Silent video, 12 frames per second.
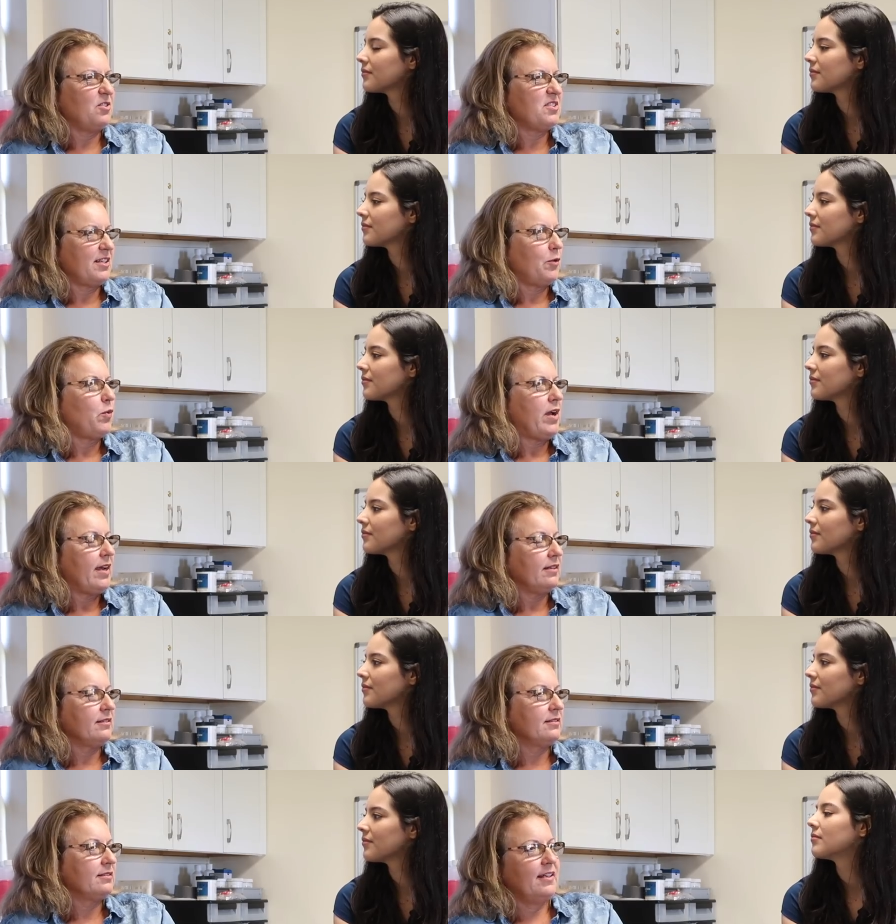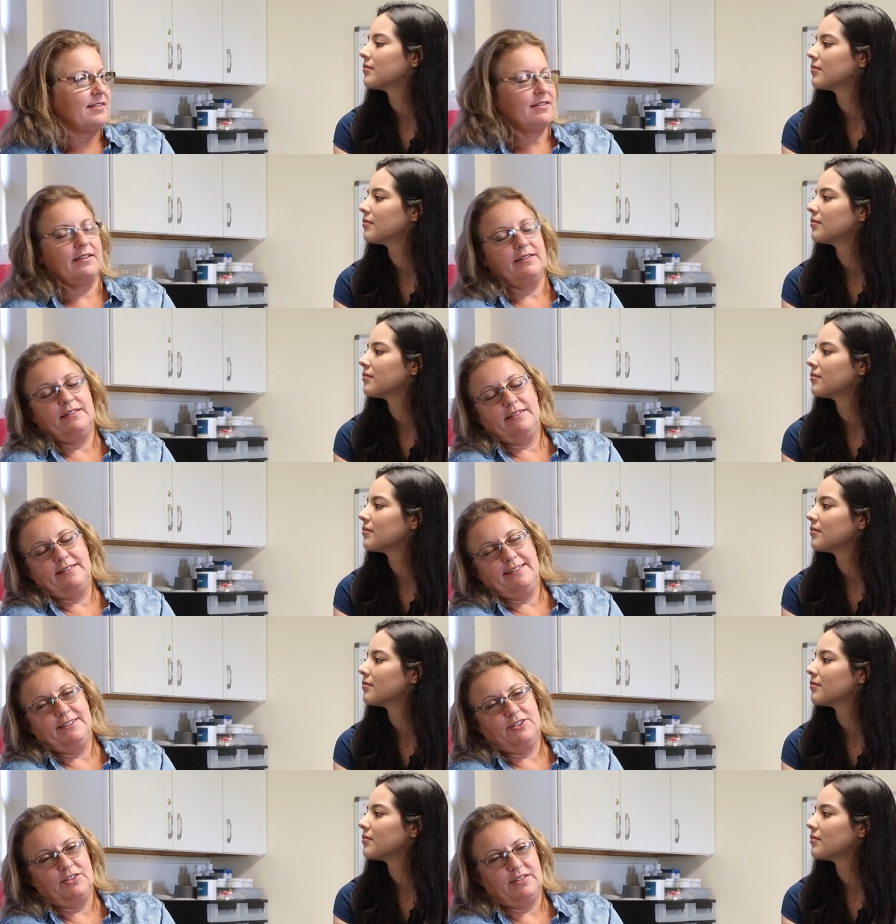Speaker 1: it looks like wax. That's like an
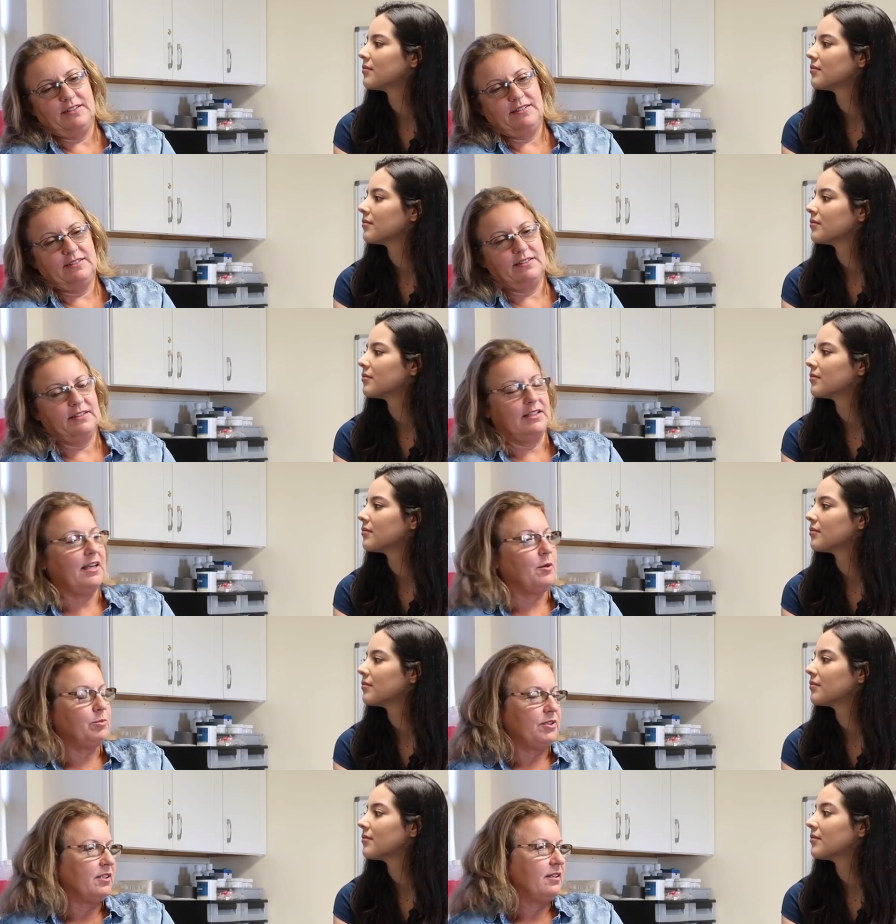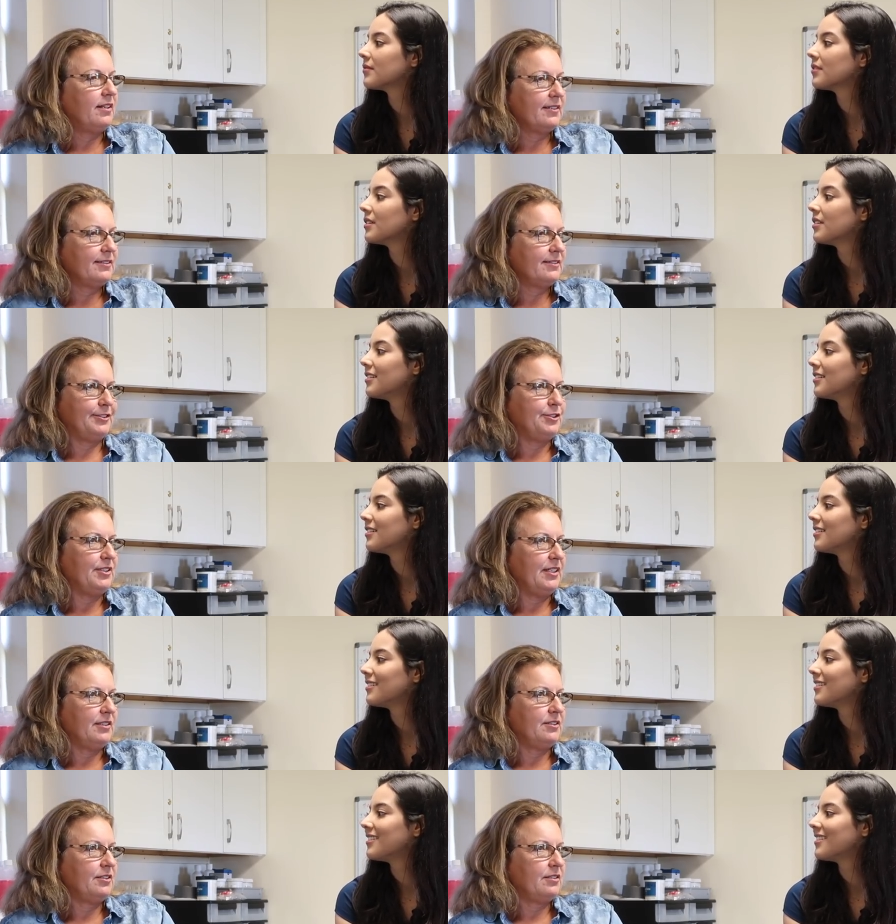indication that it's going to happen in the next two
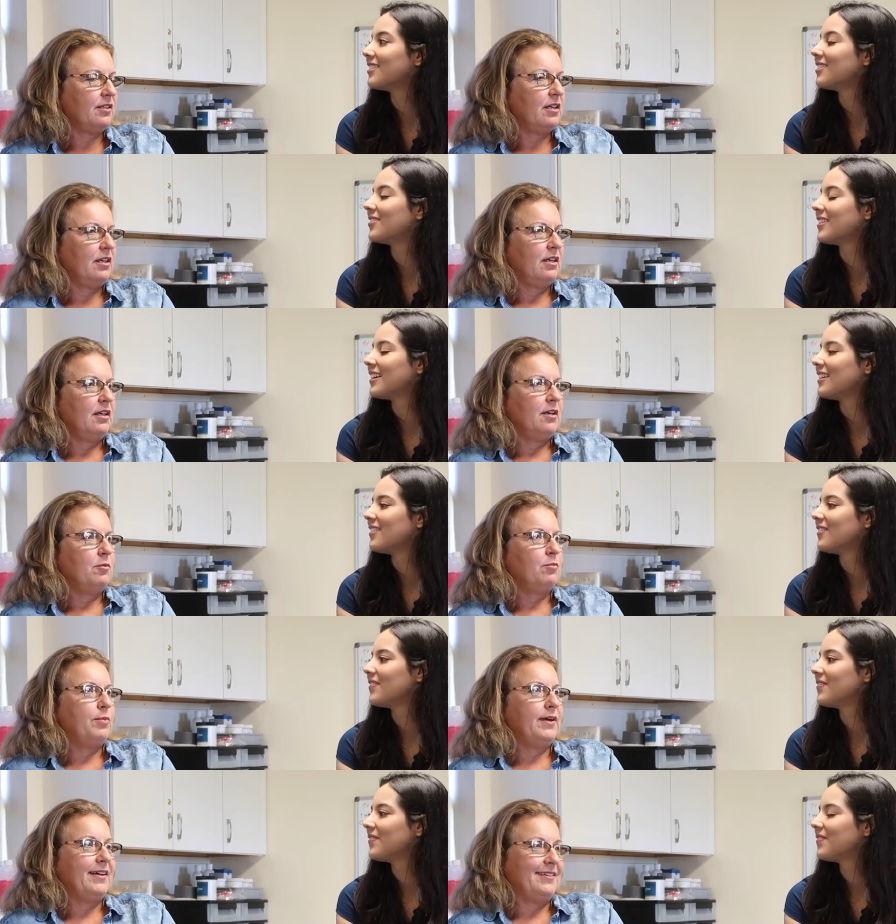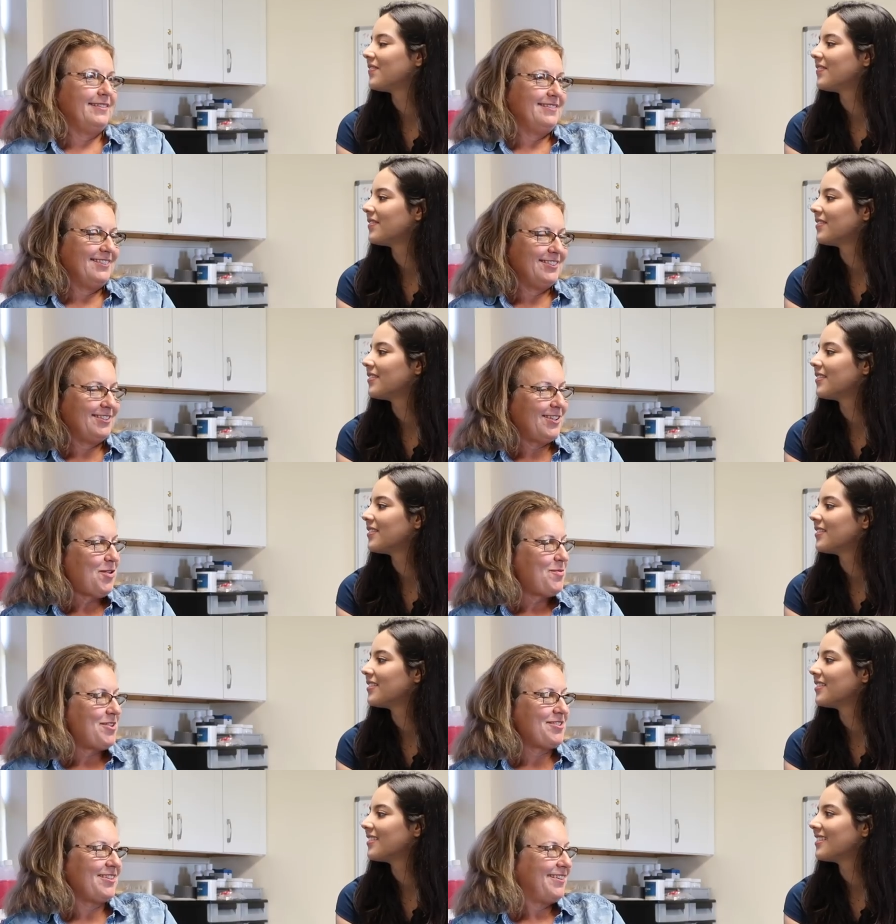days. Oh wow! But there's a
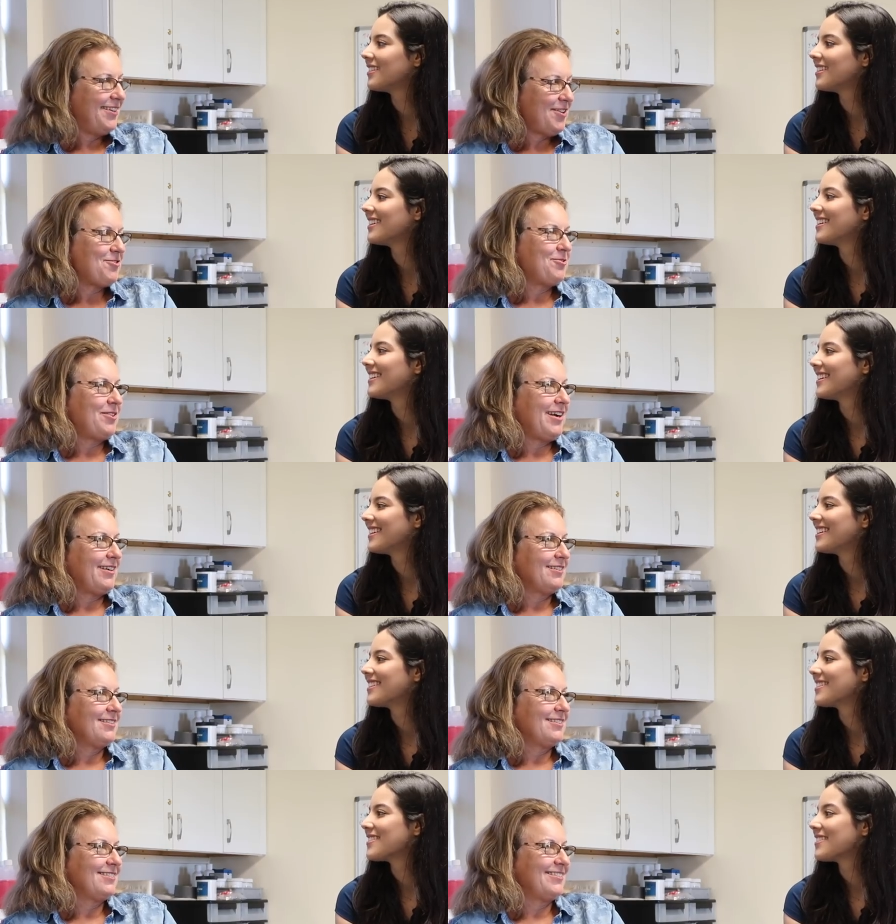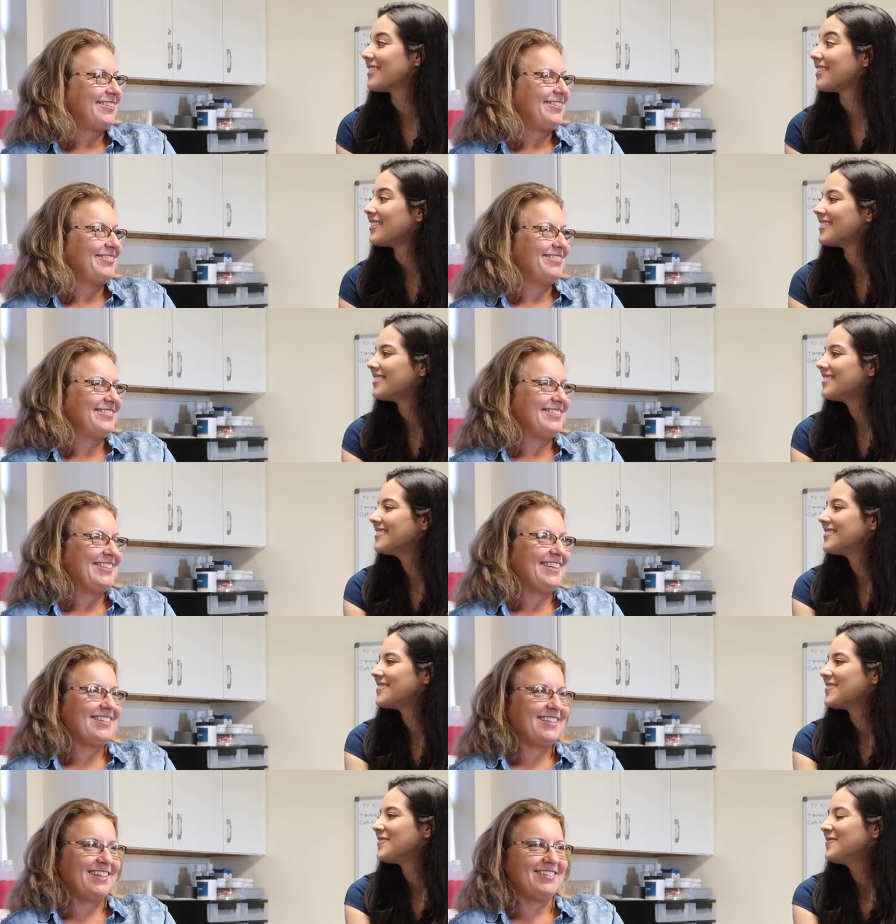long hair, so I've never waxed so you
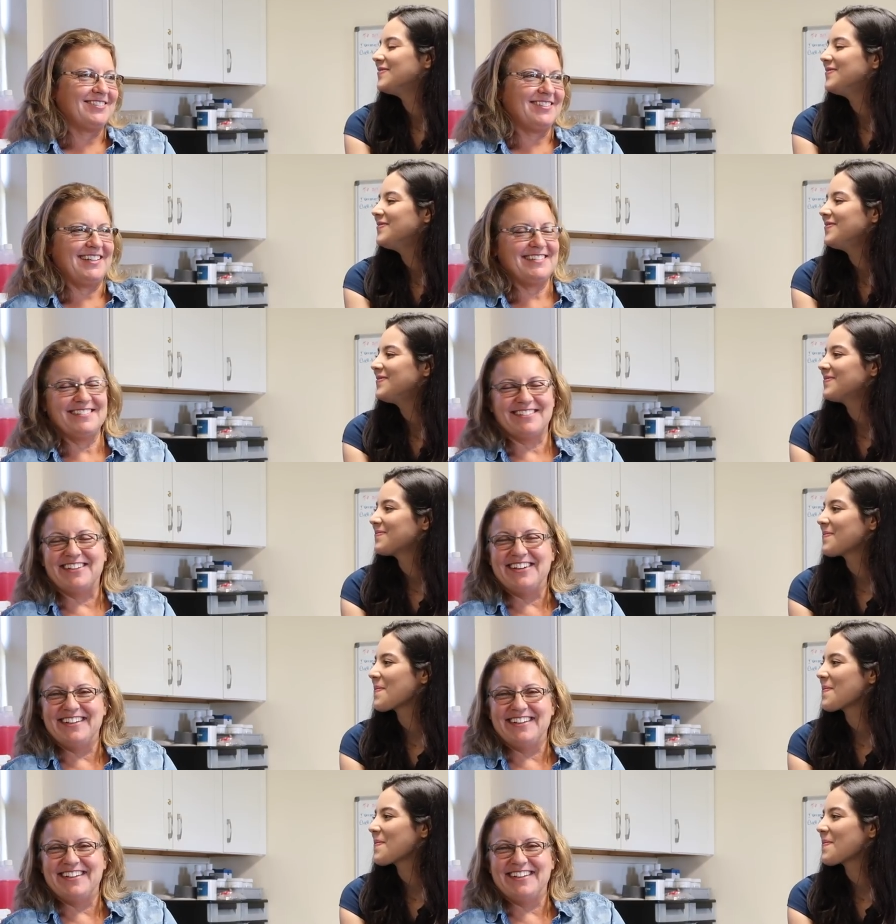can't count on that either.